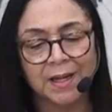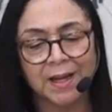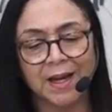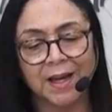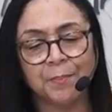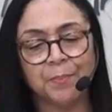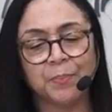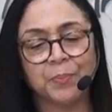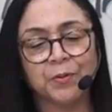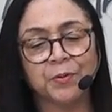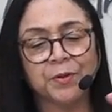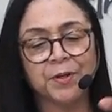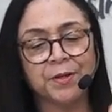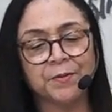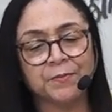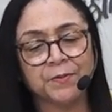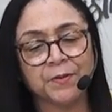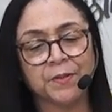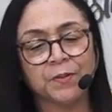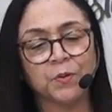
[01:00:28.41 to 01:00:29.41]
I pray
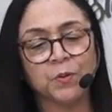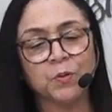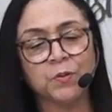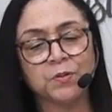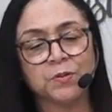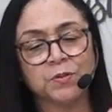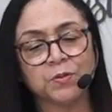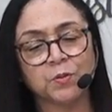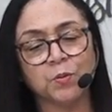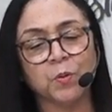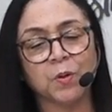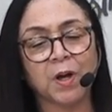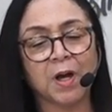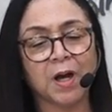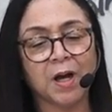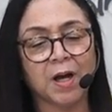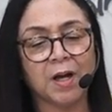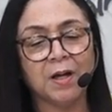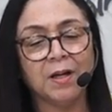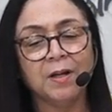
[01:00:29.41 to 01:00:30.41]
for those who
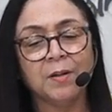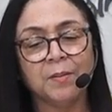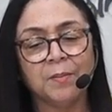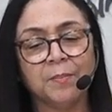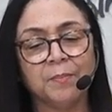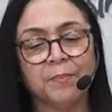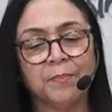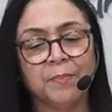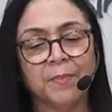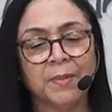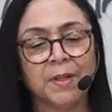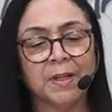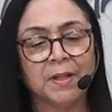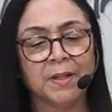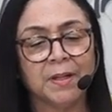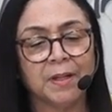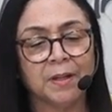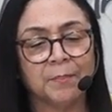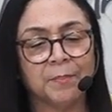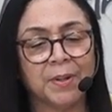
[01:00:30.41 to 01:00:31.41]
are
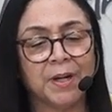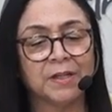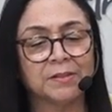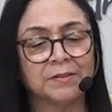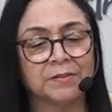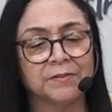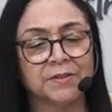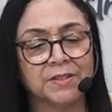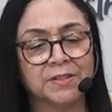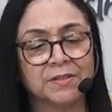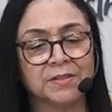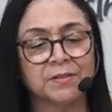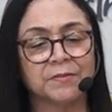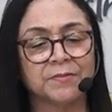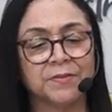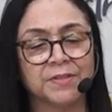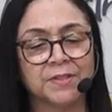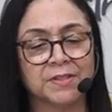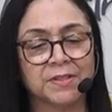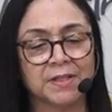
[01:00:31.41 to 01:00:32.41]
part of the
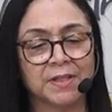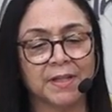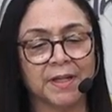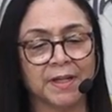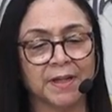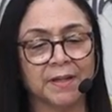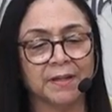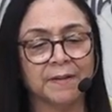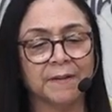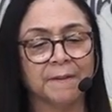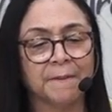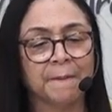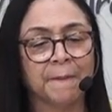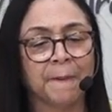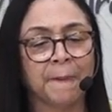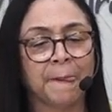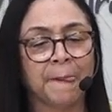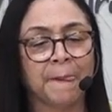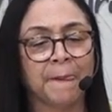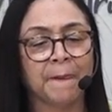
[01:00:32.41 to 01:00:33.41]
service today.
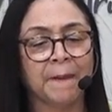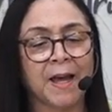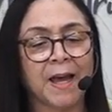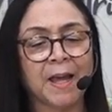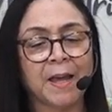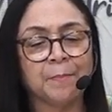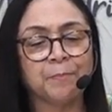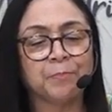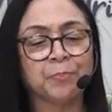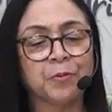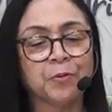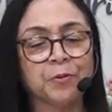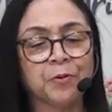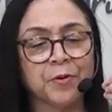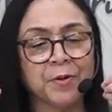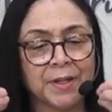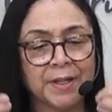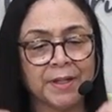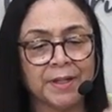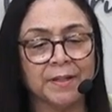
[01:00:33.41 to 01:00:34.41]
I
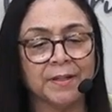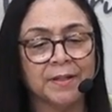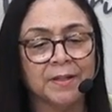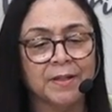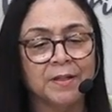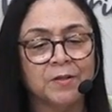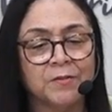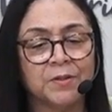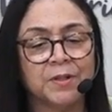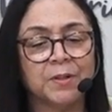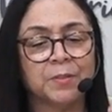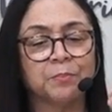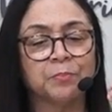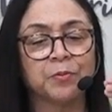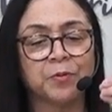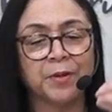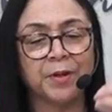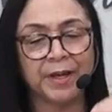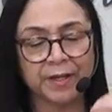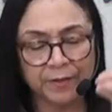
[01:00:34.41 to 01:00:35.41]
pray for the
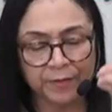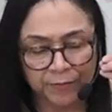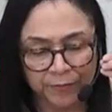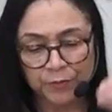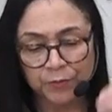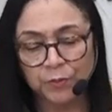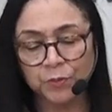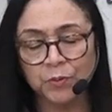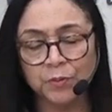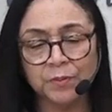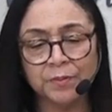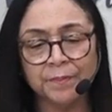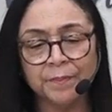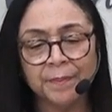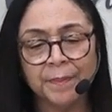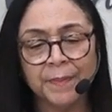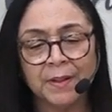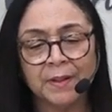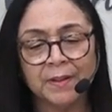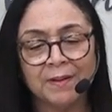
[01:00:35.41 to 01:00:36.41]
breakthrough
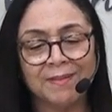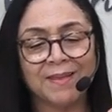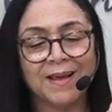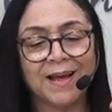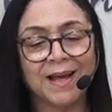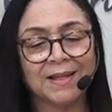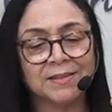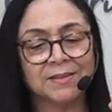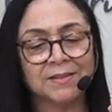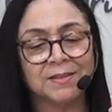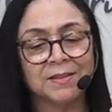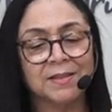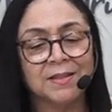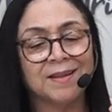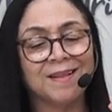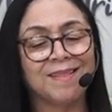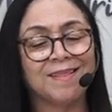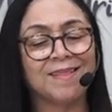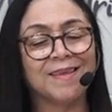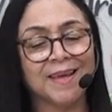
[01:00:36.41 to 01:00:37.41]
that
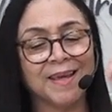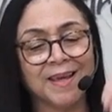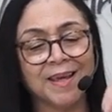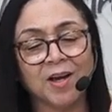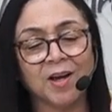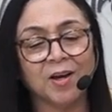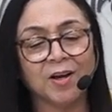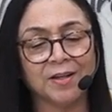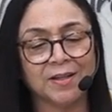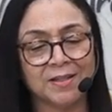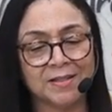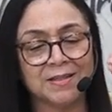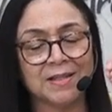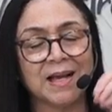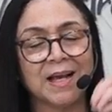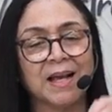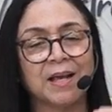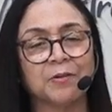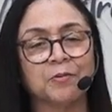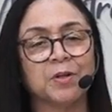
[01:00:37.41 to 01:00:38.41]
they are
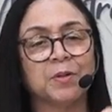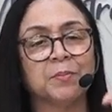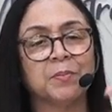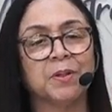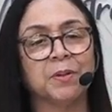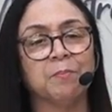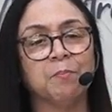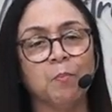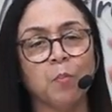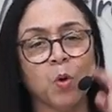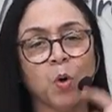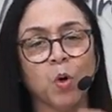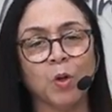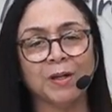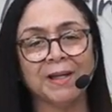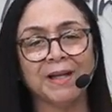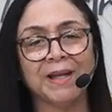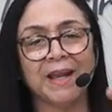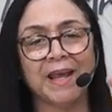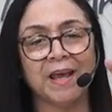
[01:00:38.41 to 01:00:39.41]
desiring, but more
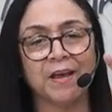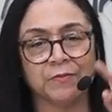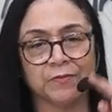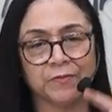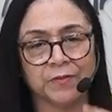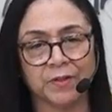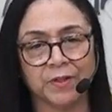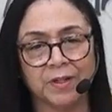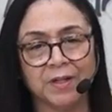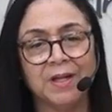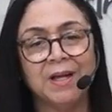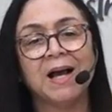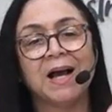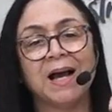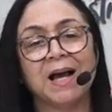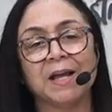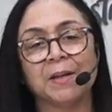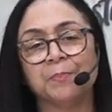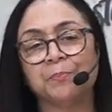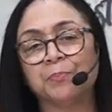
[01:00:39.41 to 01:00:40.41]
than ever,
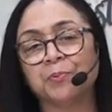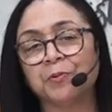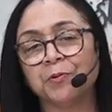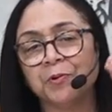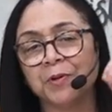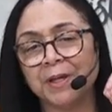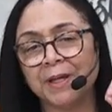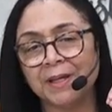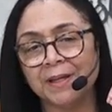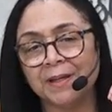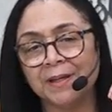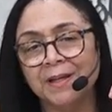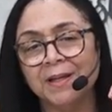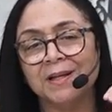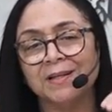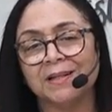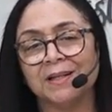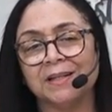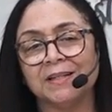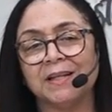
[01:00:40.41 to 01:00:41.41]
I pray
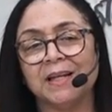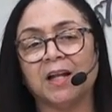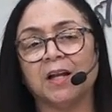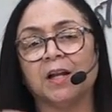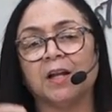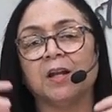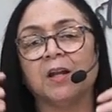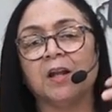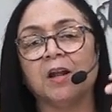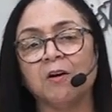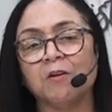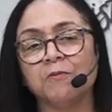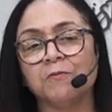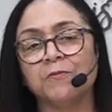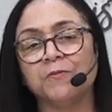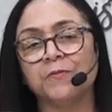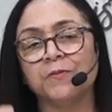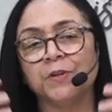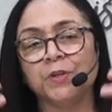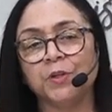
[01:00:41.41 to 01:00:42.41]
that their love
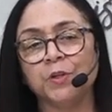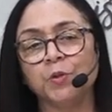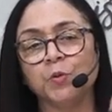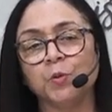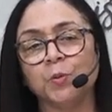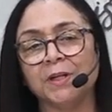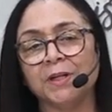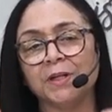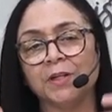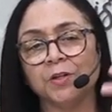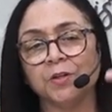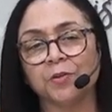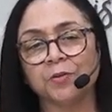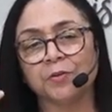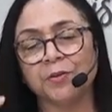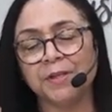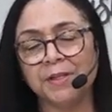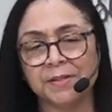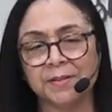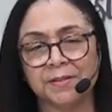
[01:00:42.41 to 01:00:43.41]
for you will
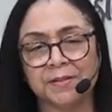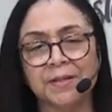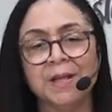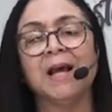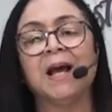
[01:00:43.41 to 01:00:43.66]
increase.